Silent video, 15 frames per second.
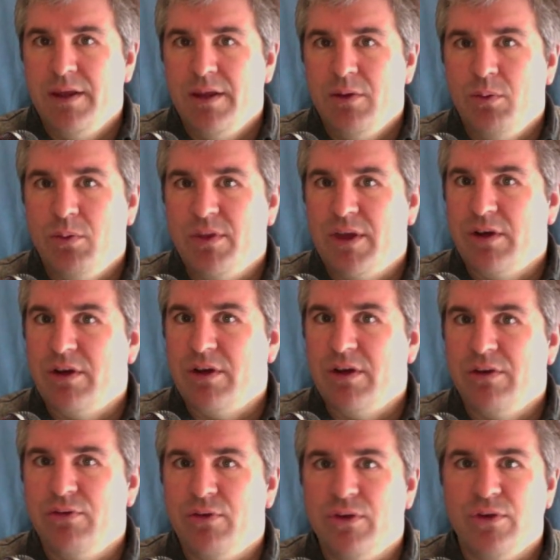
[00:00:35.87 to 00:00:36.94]
Without any
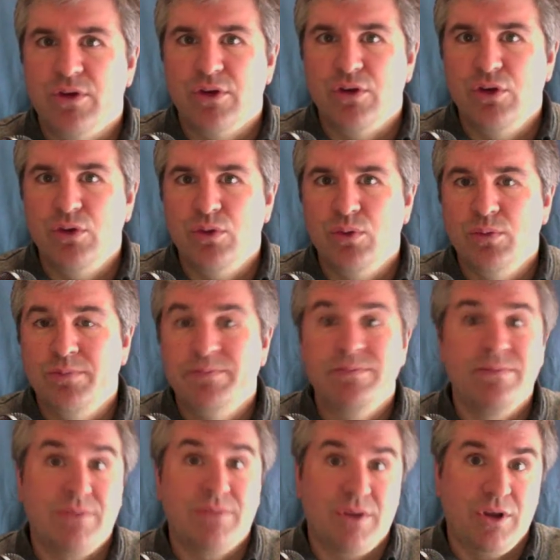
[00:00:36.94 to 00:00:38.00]
further ado,
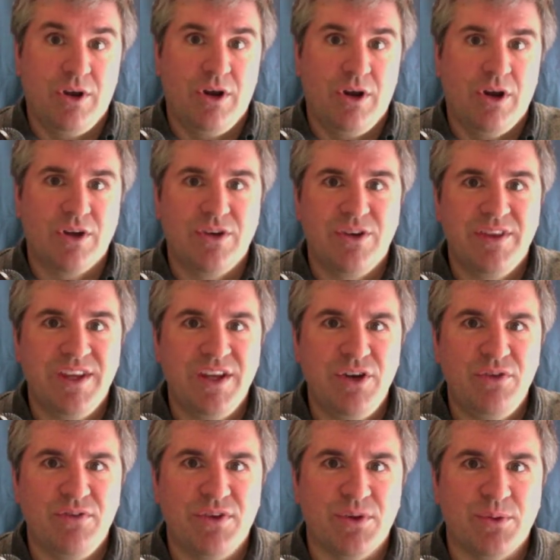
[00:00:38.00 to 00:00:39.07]
on to the
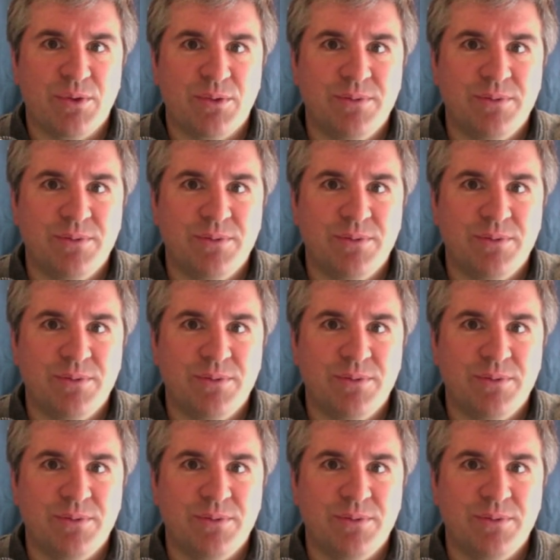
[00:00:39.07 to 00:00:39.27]
interview.